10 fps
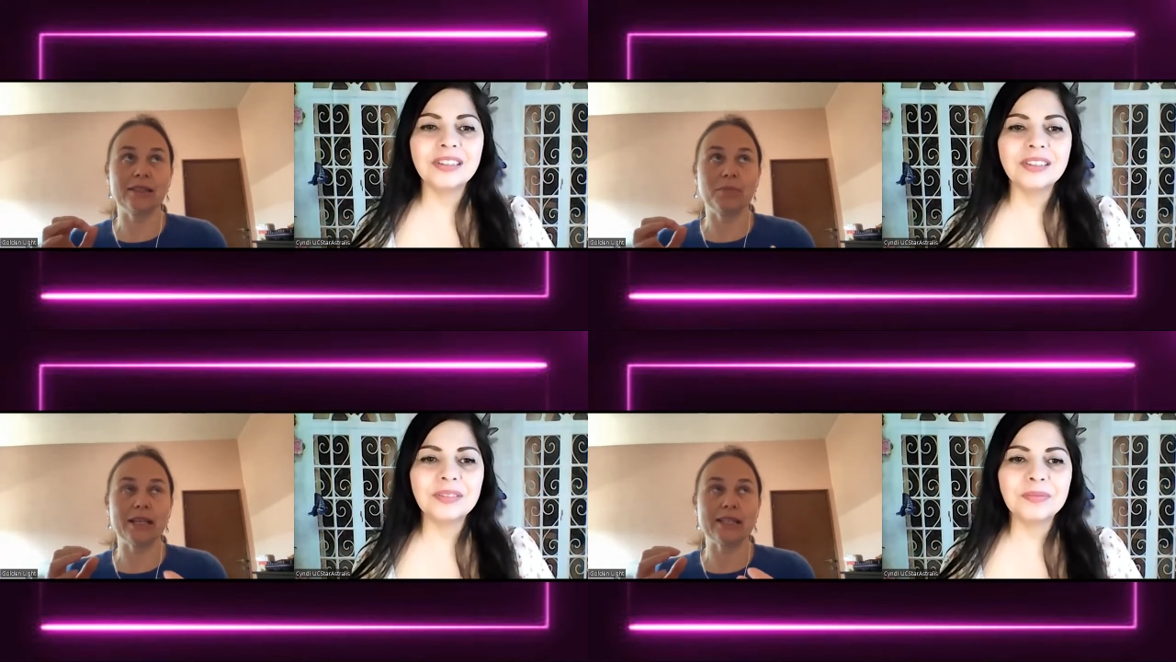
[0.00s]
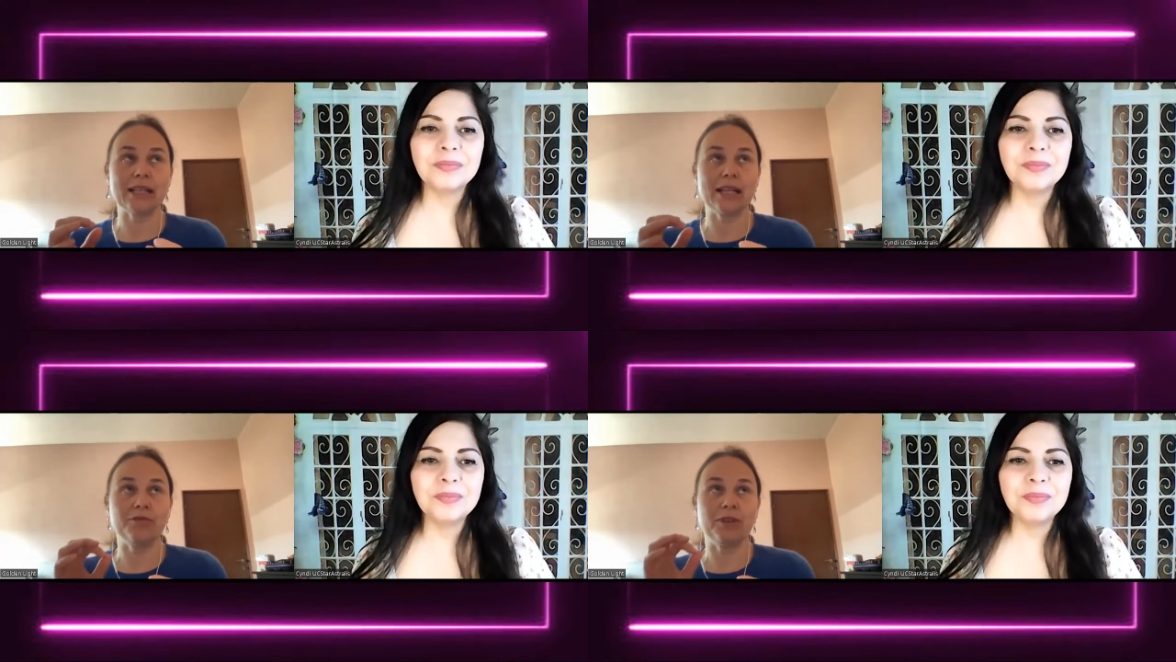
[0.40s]

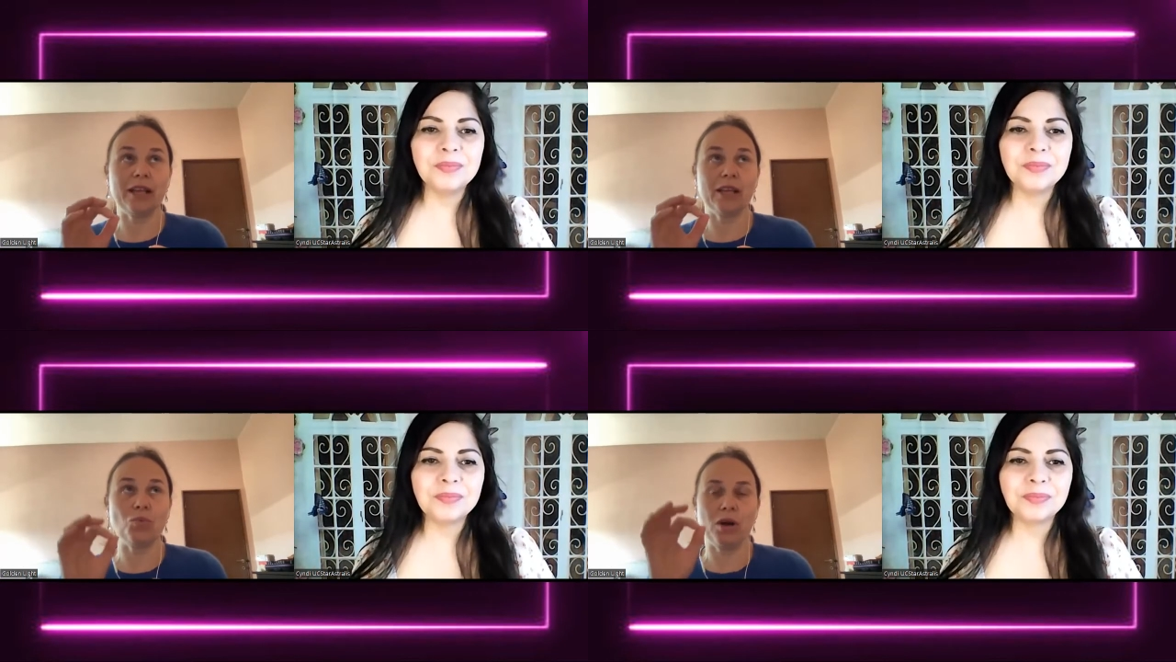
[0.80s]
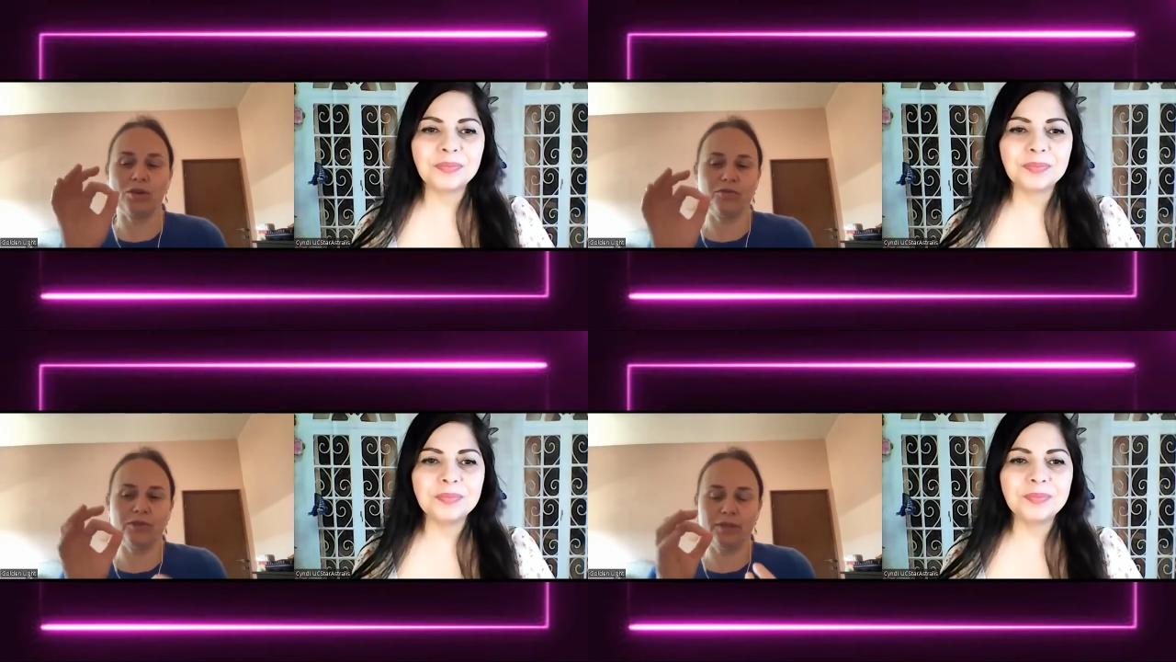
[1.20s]
Speaker 1: myself, like one
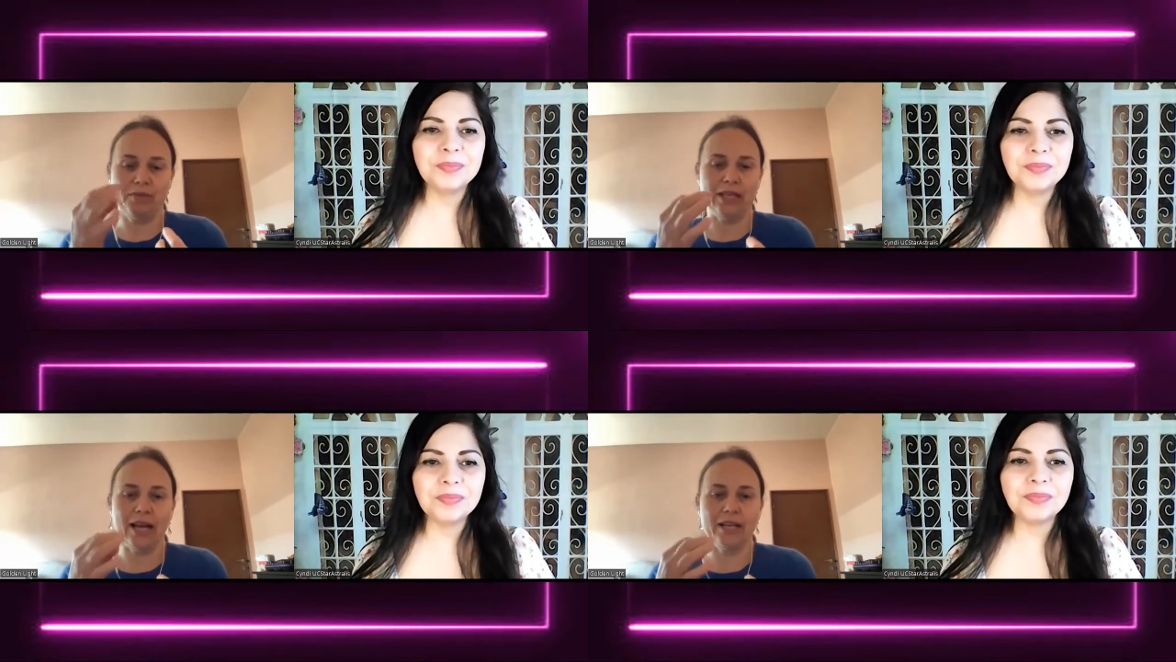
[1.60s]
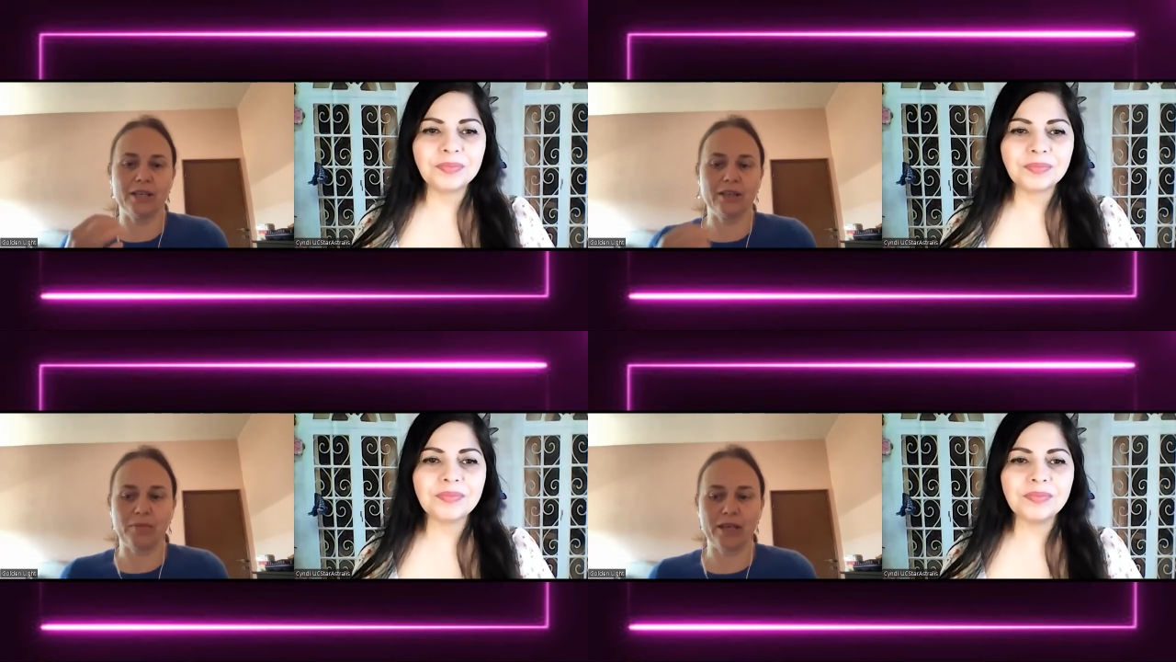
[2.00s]
of a
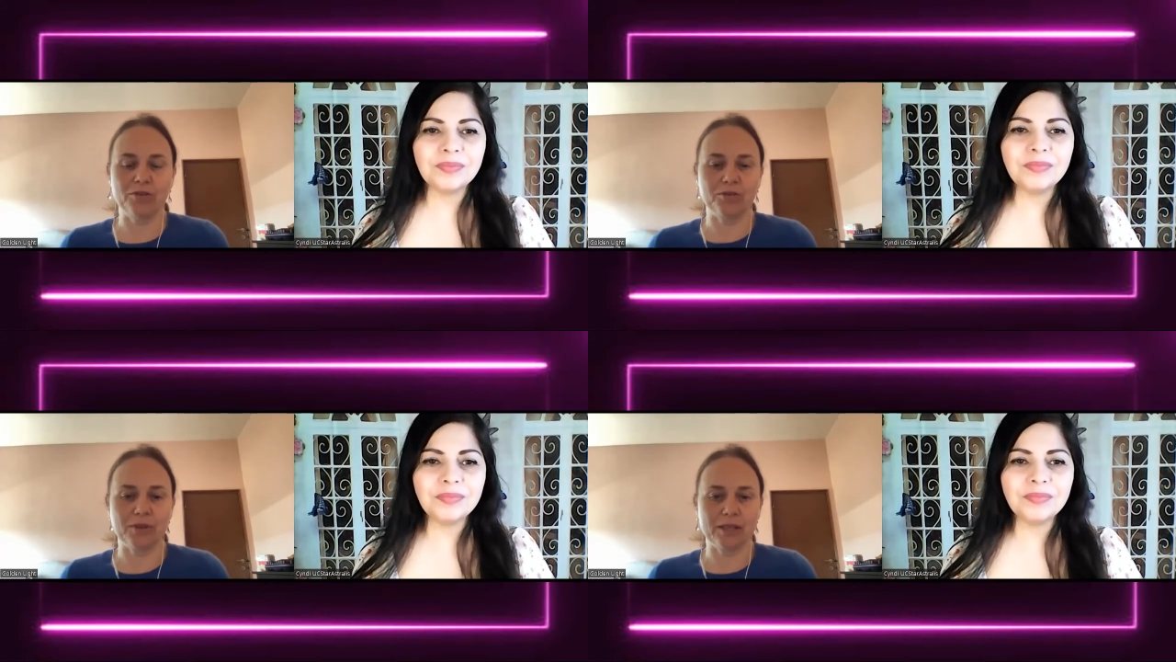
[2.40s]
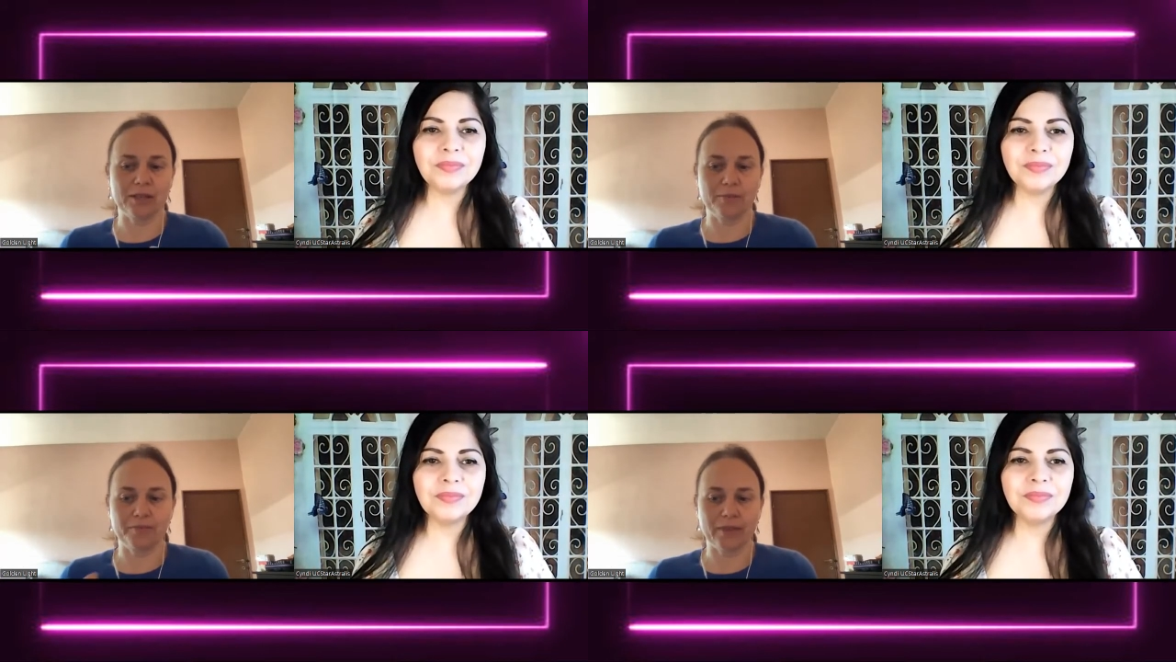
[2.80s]
medallion made of
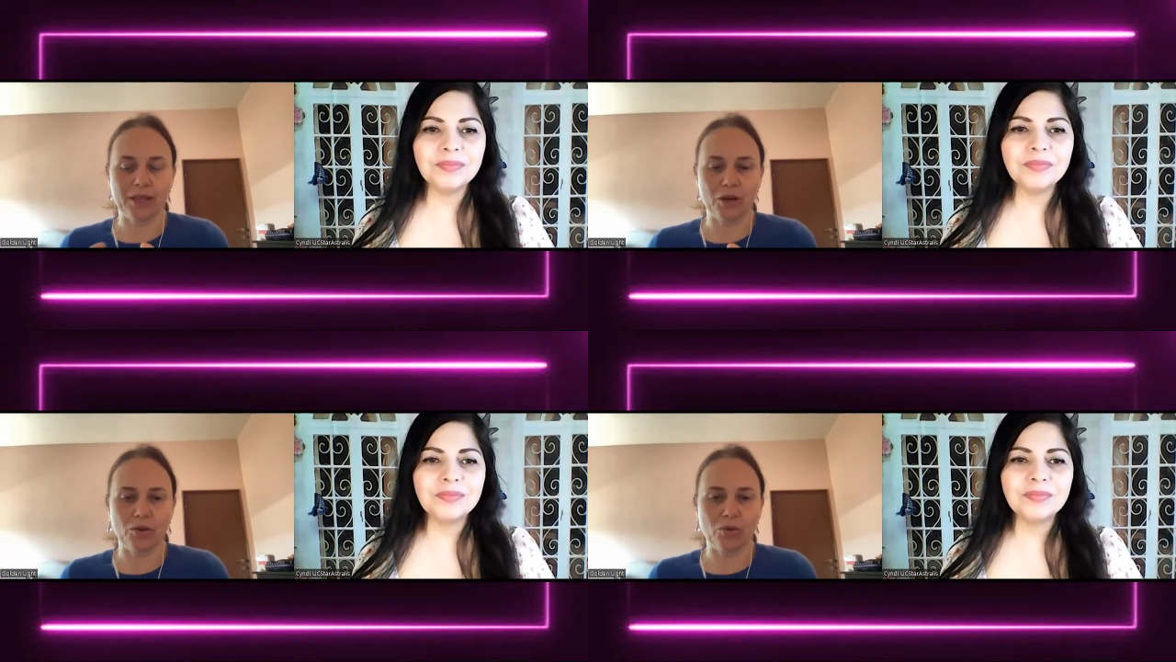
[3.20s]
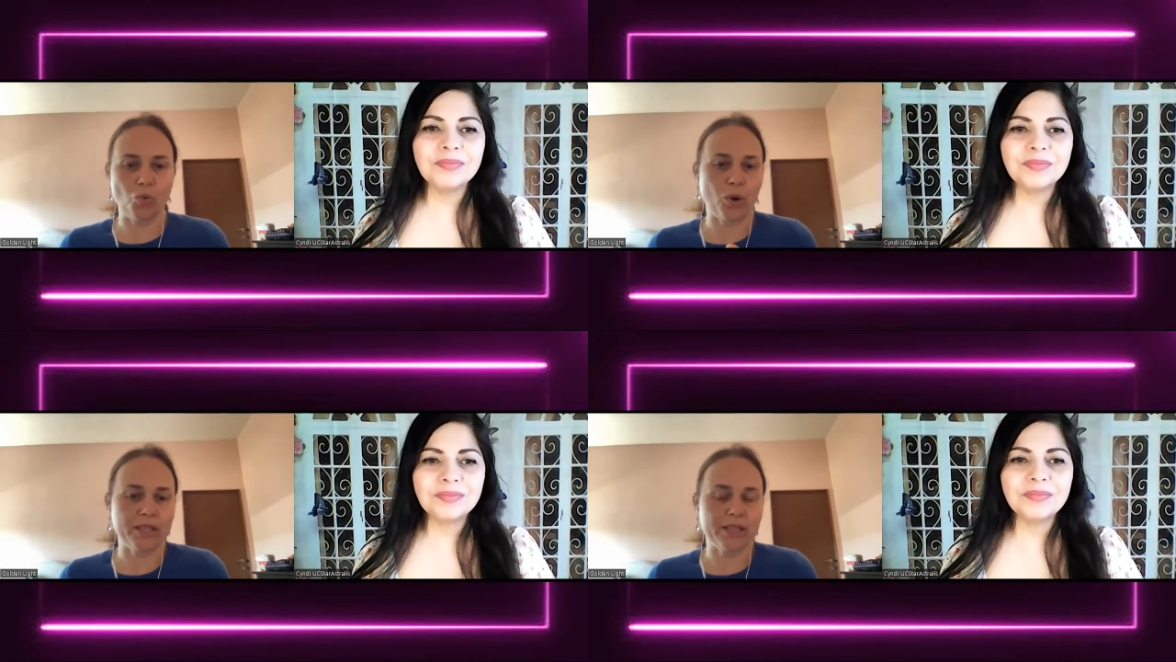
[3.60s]
um you know
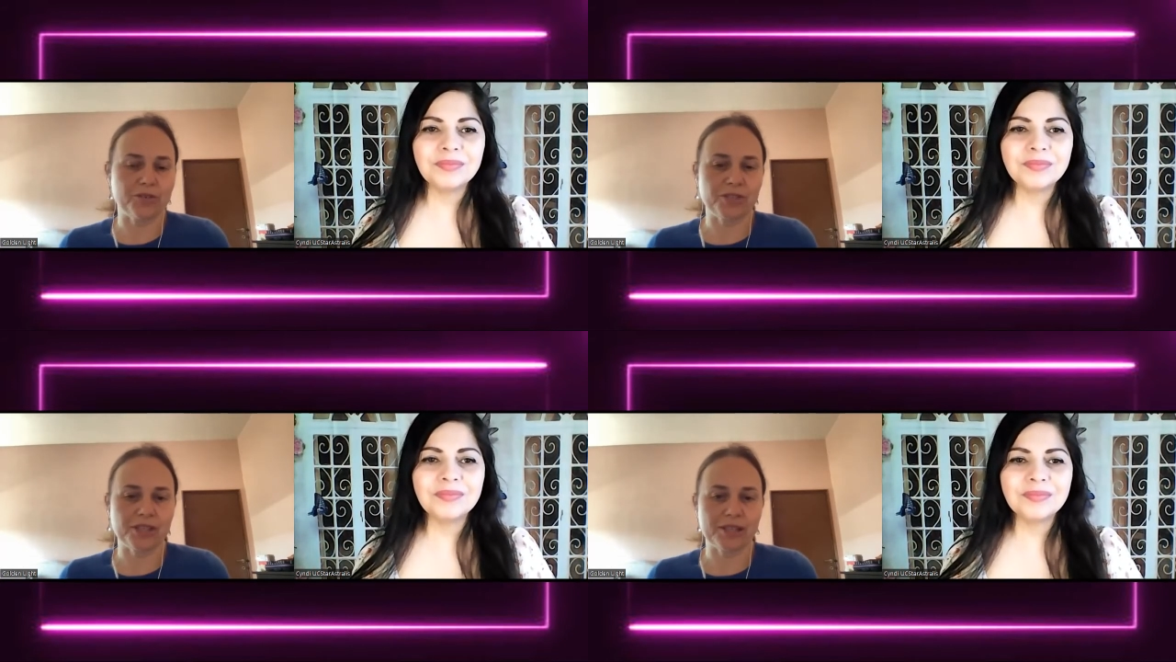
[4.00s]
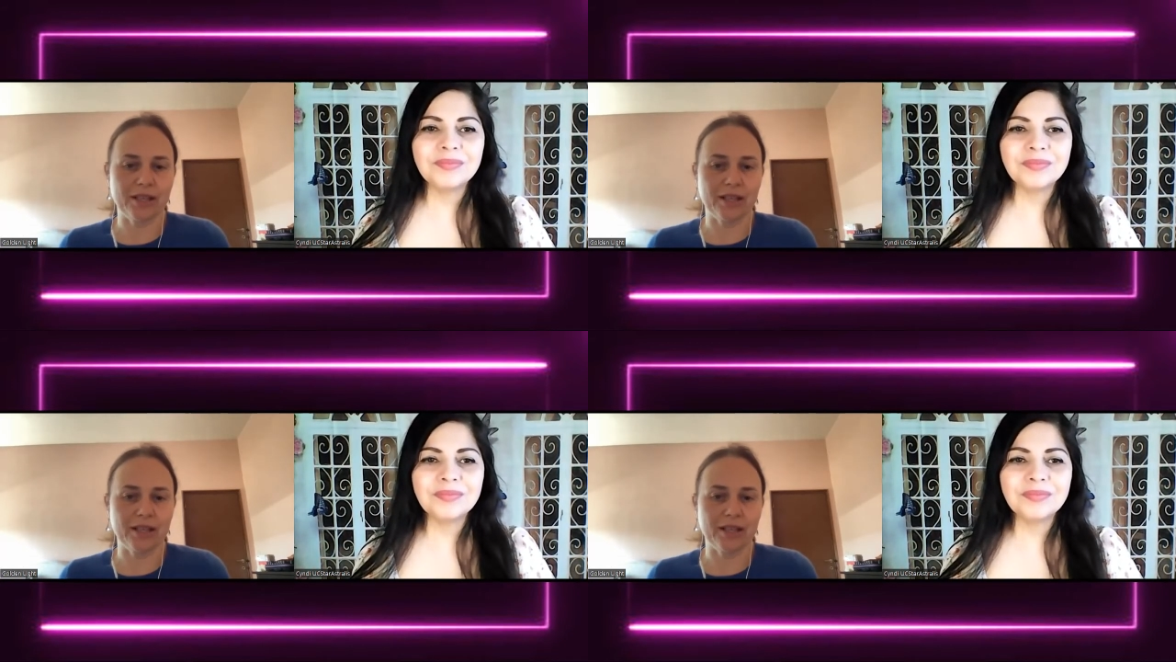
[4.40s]
quartz crystal